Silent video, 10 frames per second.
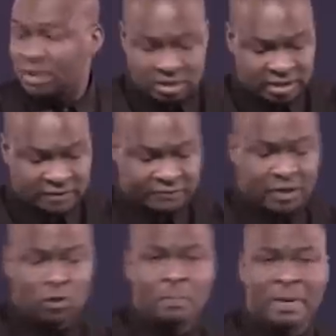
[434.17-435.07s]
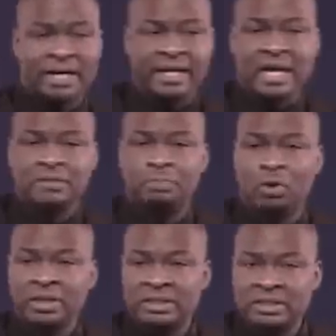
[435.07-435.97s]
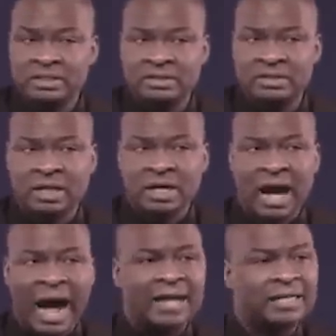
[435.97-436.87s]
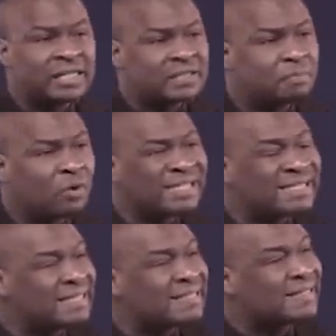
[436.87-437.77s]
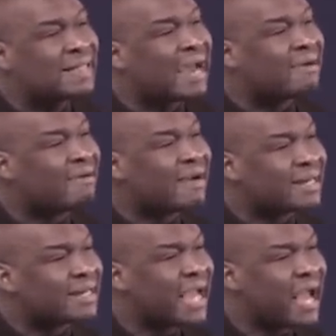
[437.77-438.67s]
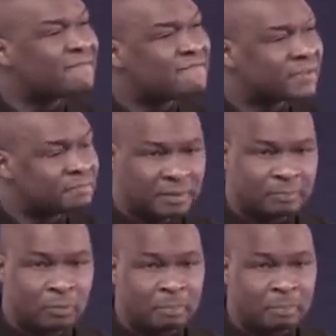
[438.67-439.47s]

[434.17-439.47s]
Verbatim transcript: develop and enact policies, and these policies directly affect people.